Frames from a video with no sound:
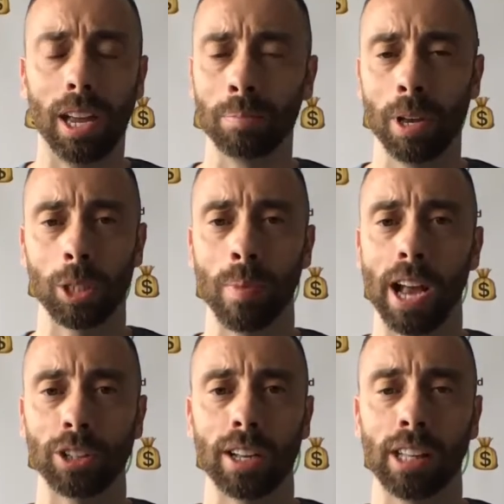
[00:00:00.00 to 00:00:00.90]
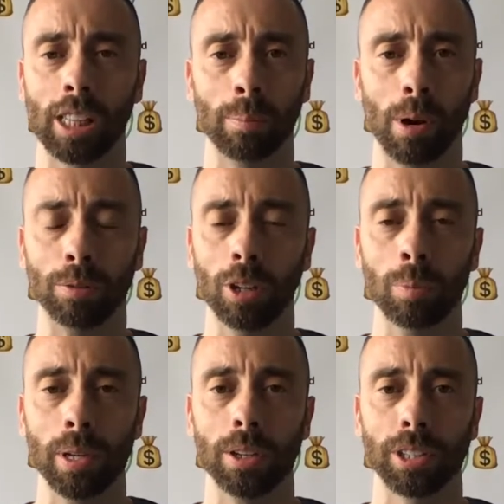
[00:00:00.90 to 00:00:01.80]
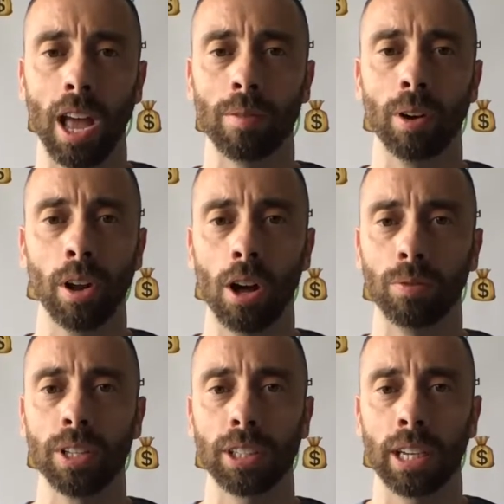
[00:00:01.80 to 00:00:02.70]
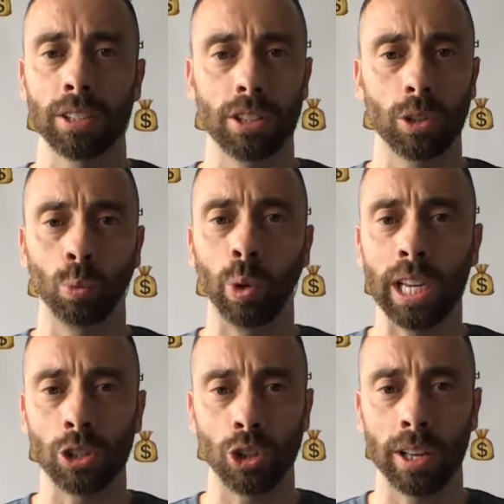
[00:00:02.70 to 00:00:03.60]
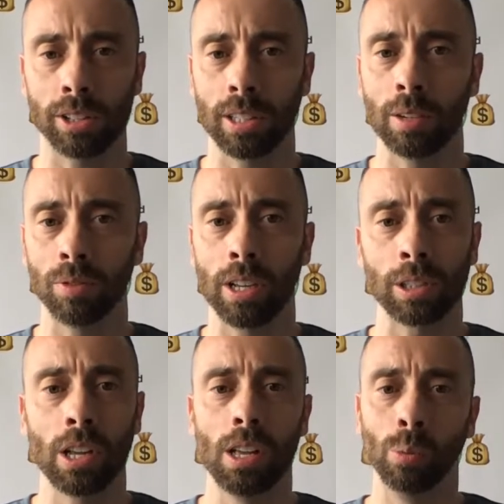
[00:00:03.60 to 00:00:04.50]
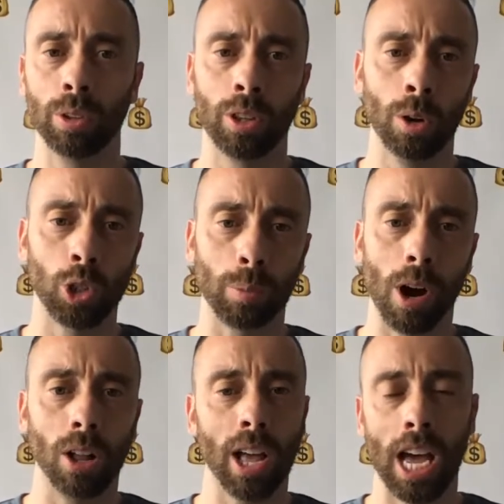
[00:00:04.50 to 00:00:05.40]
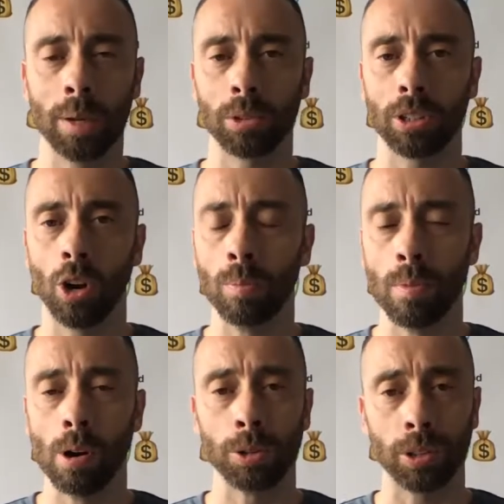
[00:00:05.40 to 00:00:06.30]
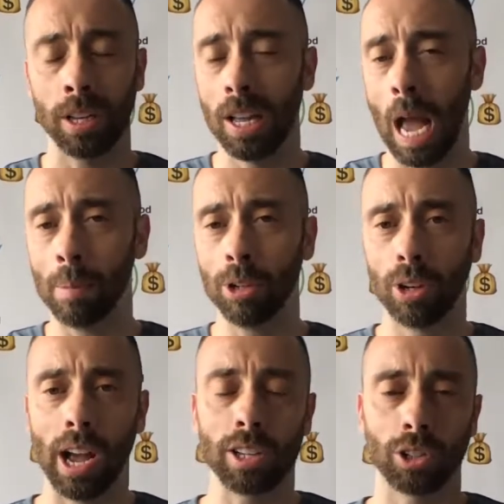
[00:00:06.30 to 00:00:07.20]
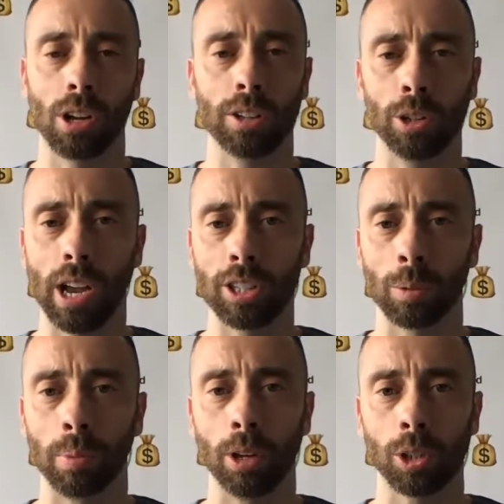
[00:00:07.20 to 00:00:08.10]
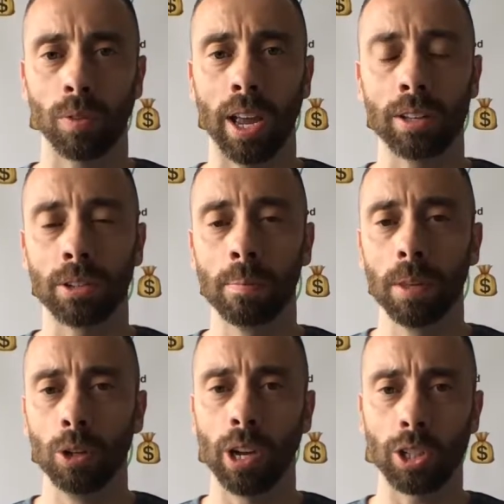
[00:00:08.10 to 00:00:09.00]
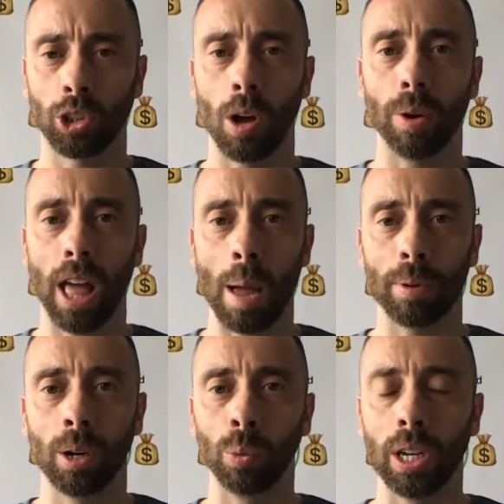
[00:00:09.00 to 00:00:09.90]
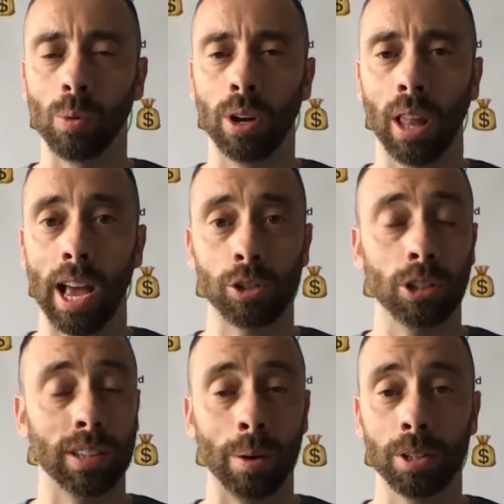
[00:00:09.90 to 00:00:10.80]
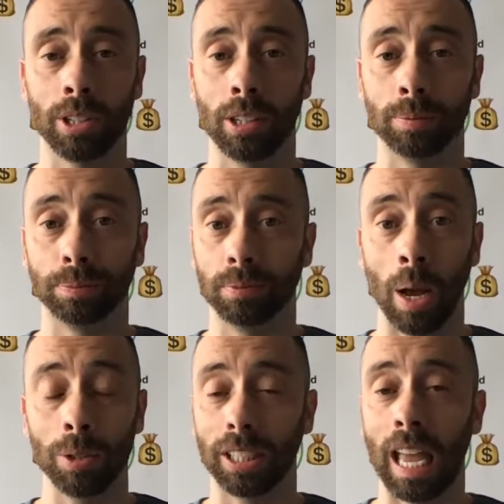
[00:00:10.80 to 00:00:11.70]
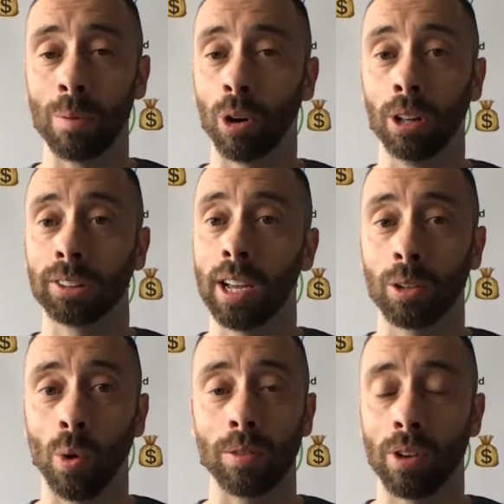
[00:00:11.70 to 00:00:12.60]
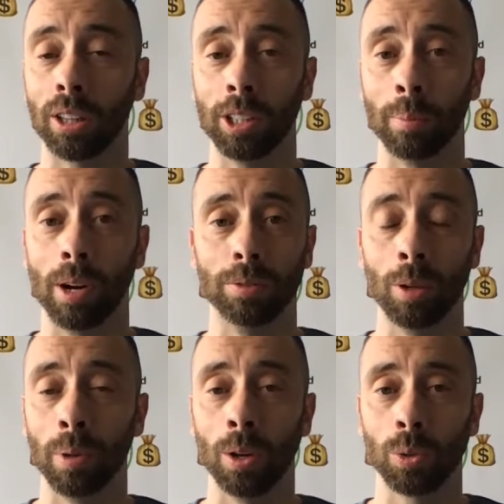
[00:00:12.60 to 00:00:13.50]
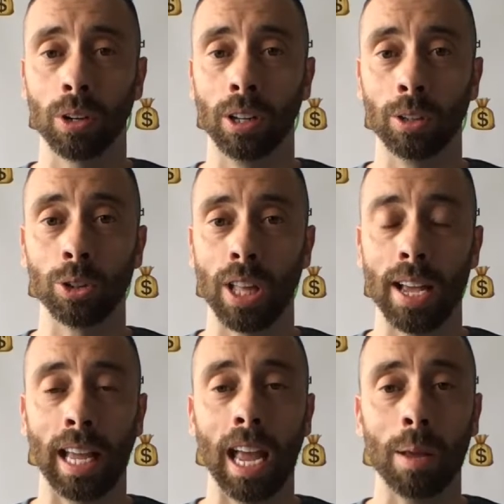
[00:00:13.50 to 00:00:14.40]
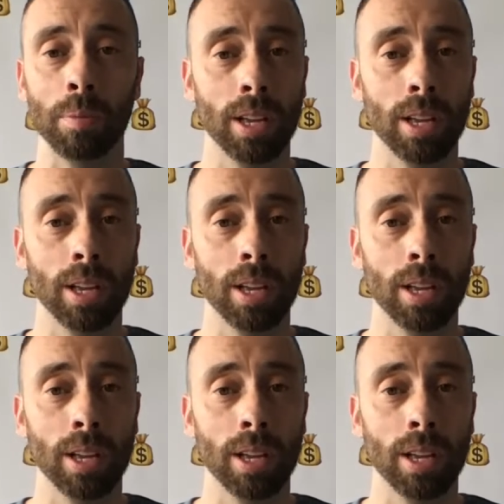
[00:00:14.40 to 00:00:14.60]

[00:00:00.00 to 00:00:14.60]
mismatch I think the Buffalo Bills have on offense against this weak Jets defense with no Jamal Adams and no Mosley. I mean, you guys are Bills fans. You guys saw what happened in week 1 last year. That was a game where it looked like, quite frankly, the Buffalo Bills were going to lose that game.